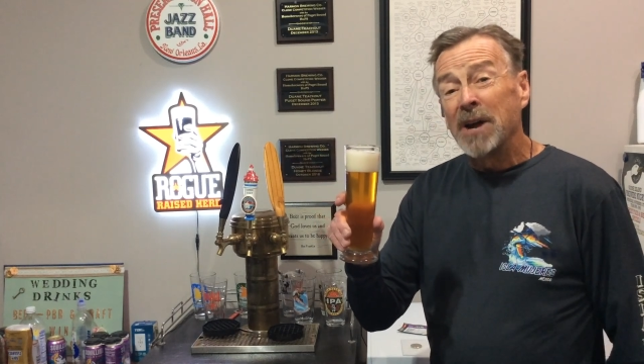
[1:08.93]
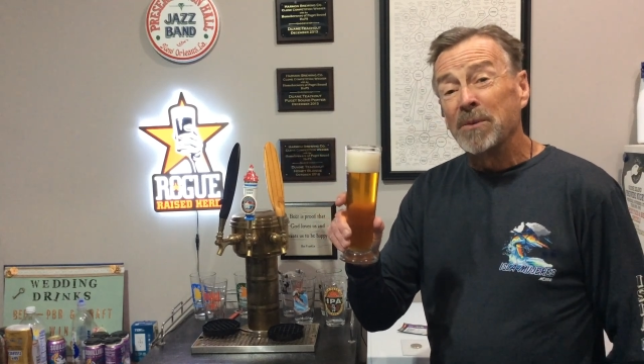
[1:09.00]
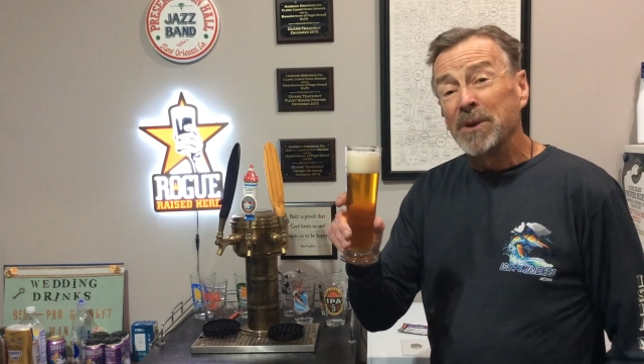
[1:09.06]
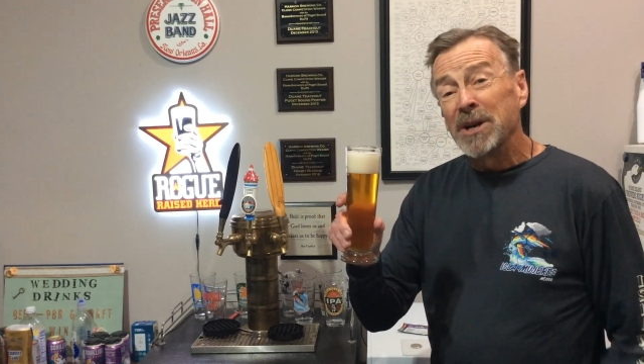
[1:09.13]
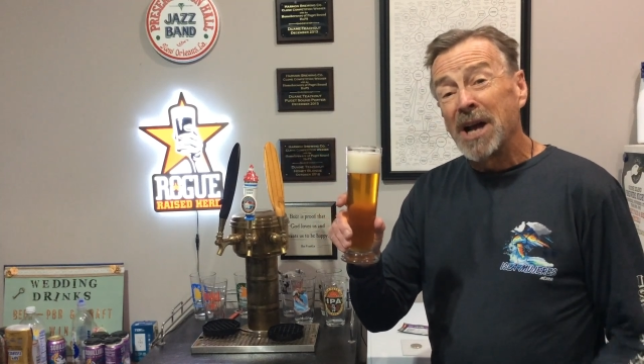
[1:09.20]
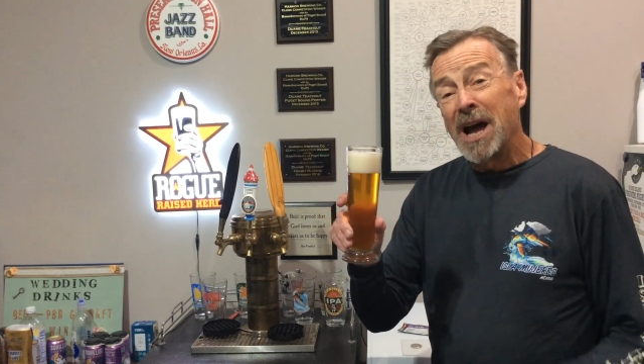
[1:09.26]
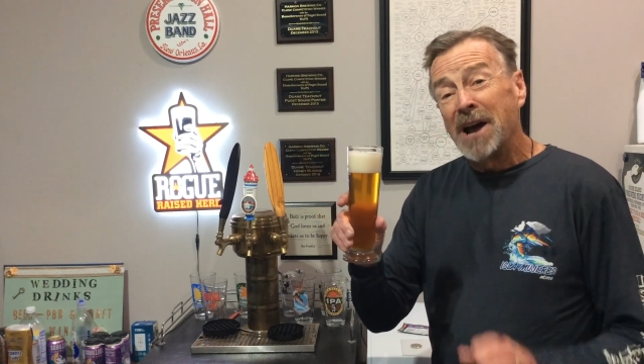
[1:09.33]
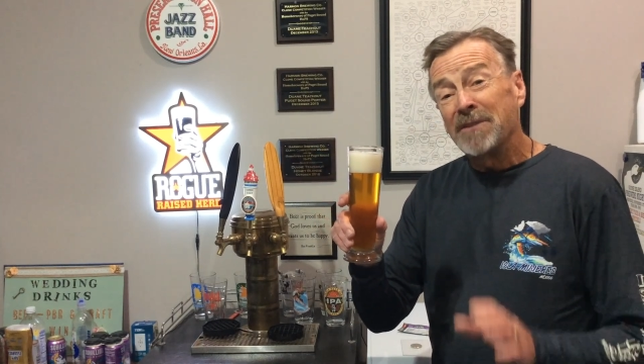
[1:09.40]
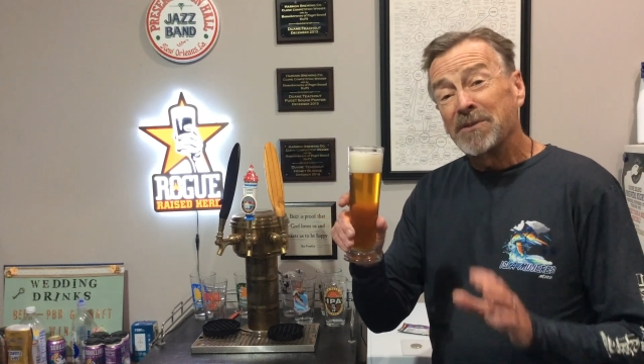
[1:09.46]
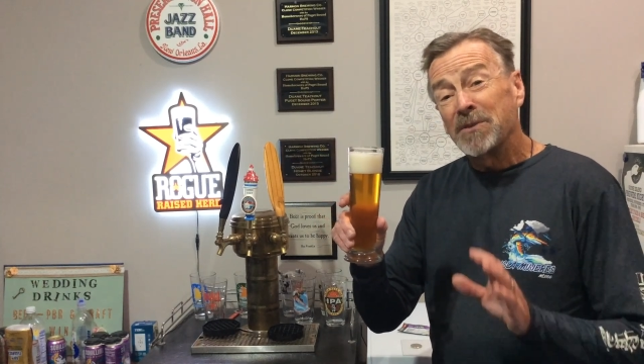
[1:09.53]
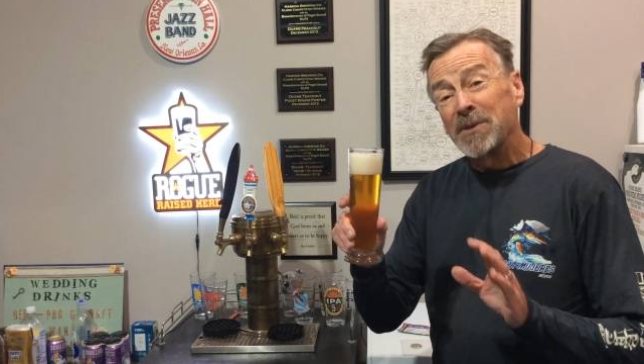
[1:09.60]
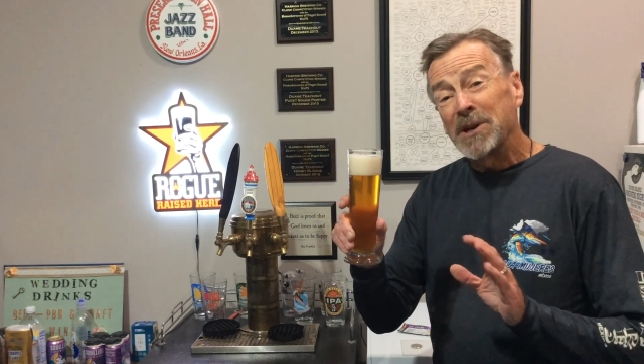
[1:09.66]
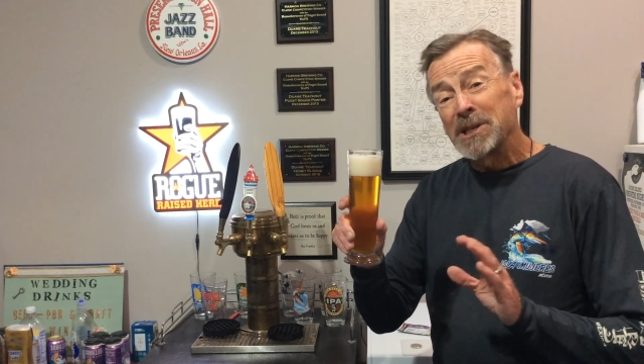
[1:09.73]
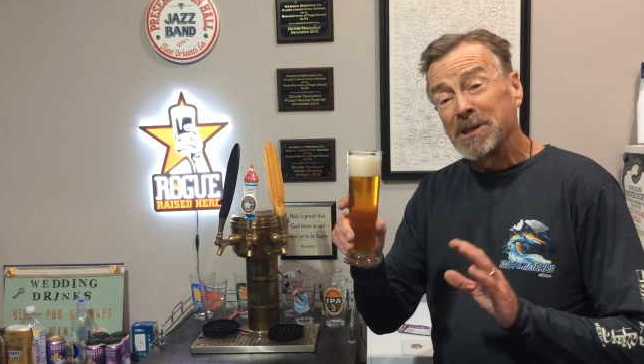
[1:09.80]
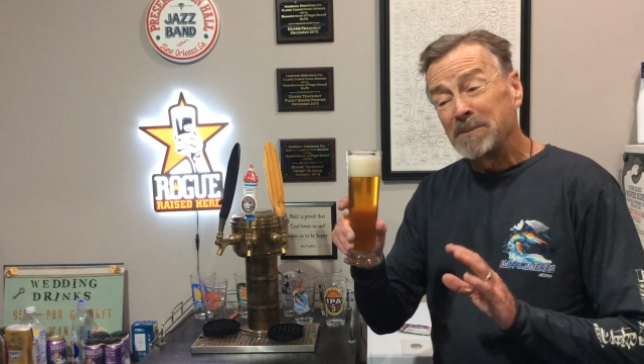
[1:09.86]
I went off the
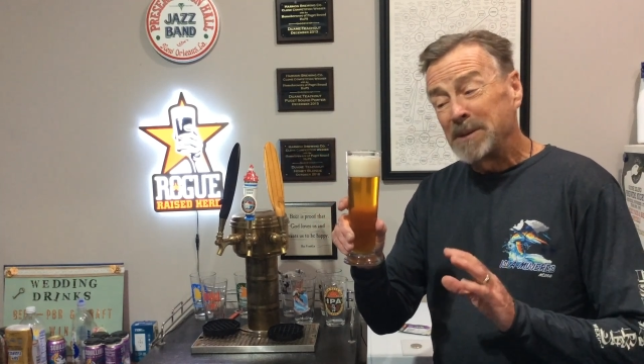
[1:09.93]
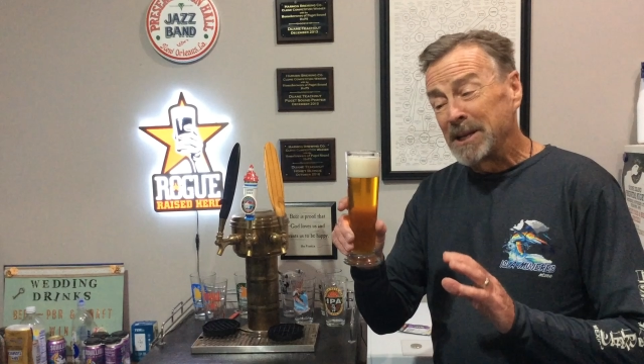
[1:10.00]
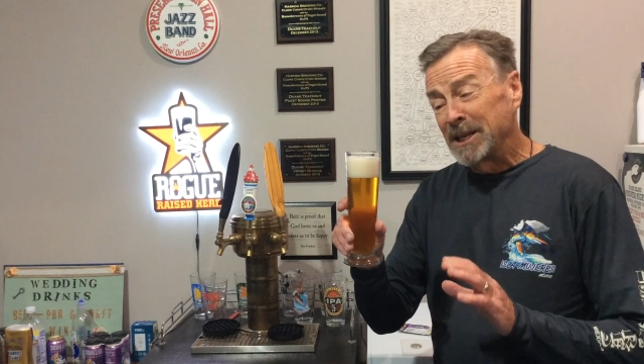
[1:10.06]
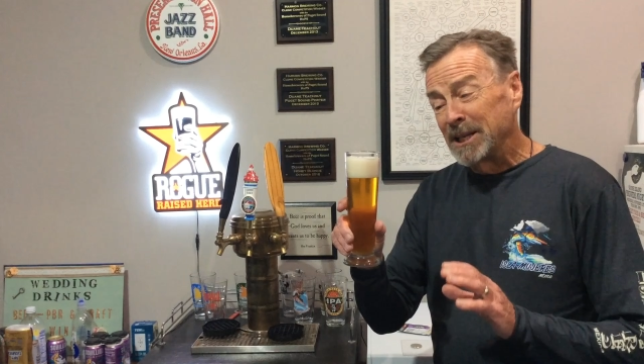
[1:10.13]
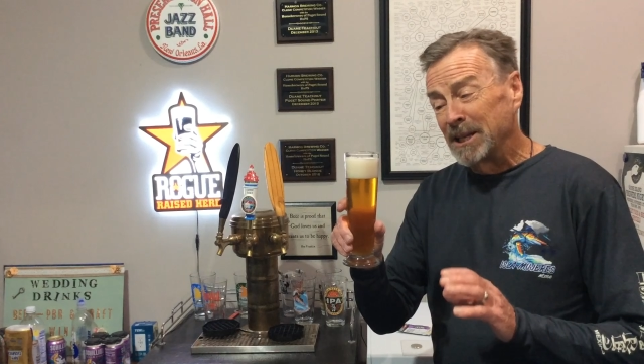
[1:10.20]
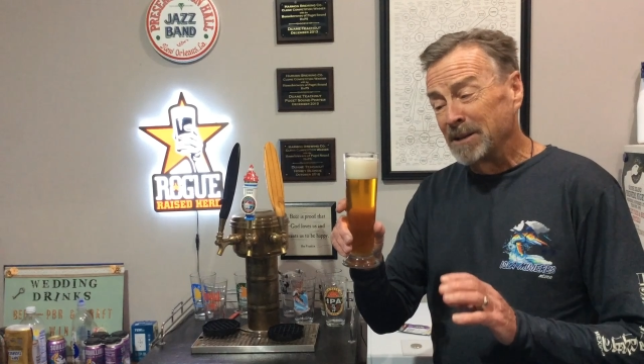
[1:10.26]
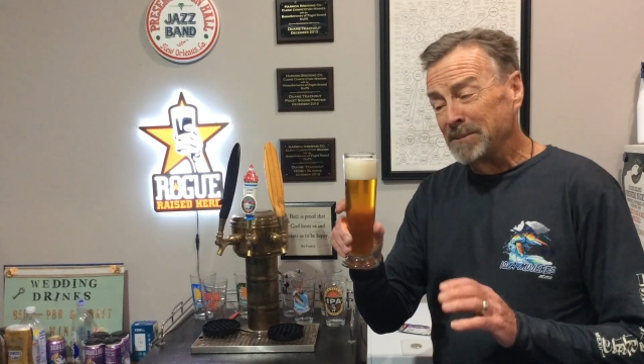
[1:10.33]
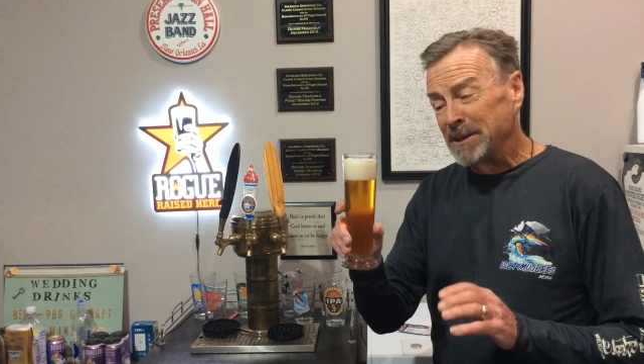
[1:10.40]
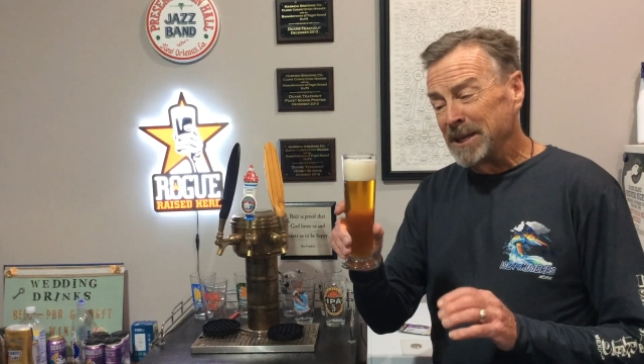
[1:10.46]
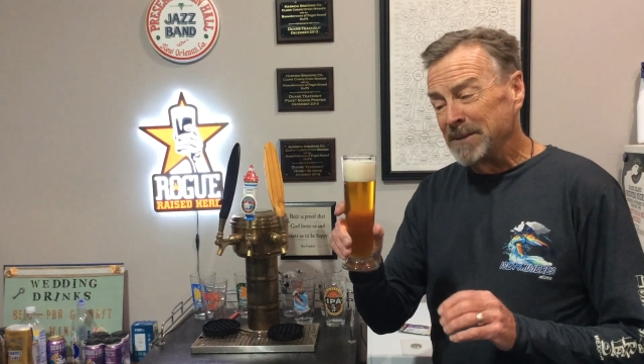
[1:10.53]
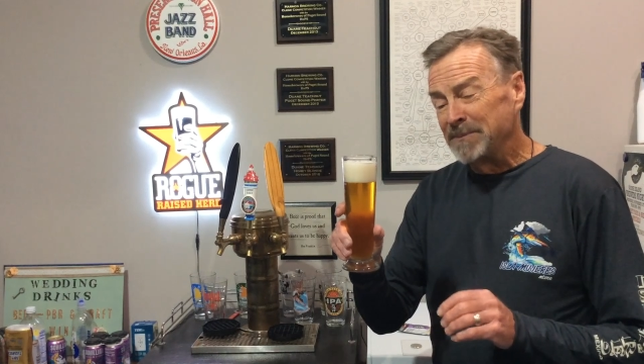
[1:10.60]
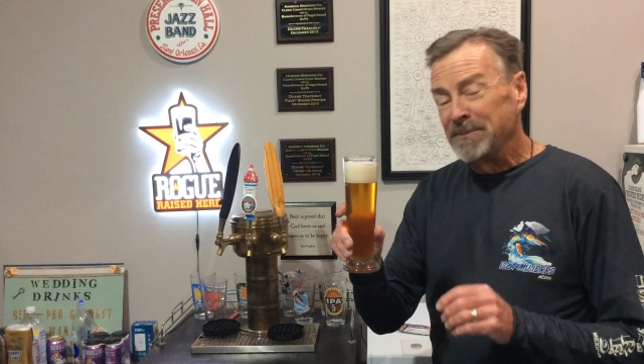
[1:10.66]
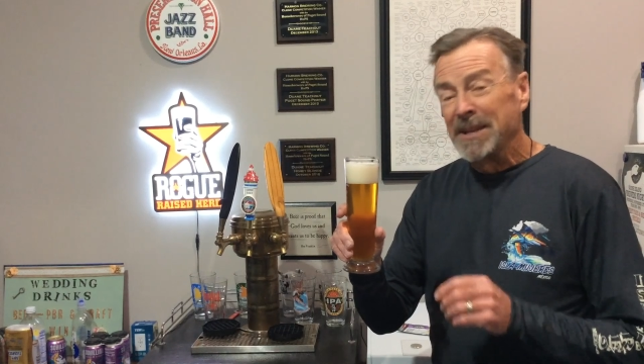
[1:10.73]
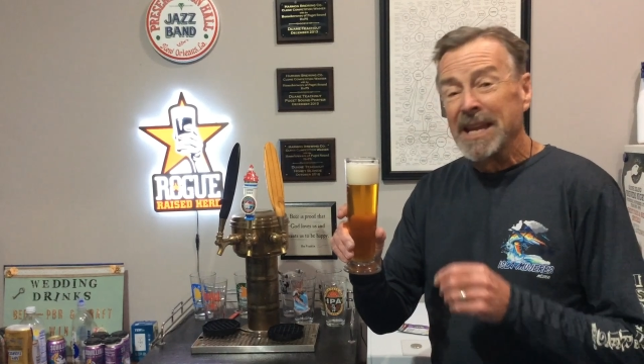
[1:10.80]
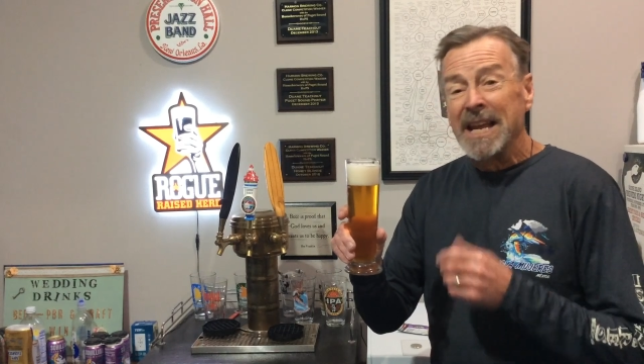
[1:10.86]
recipe a little
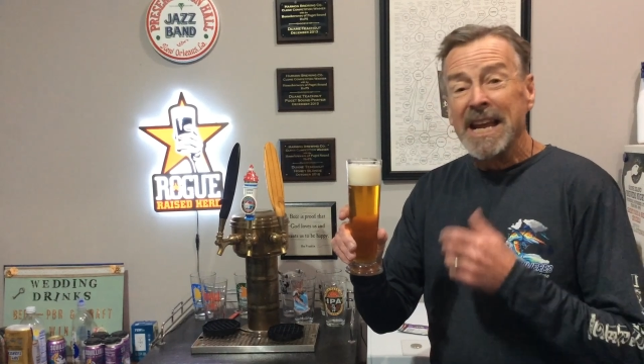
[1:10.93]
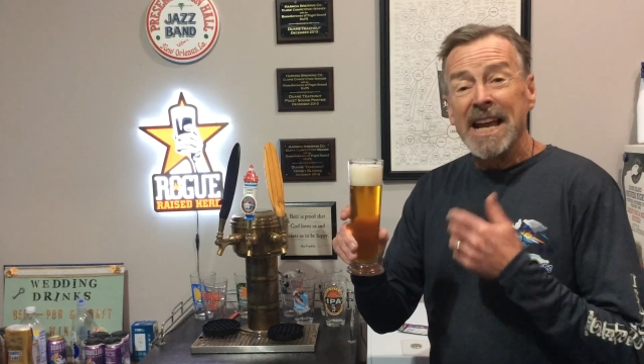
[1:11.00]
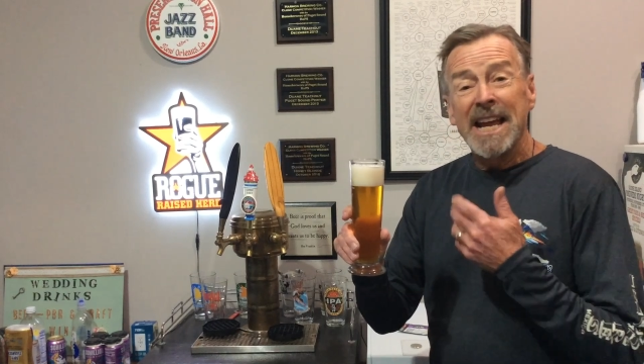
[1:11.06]
bit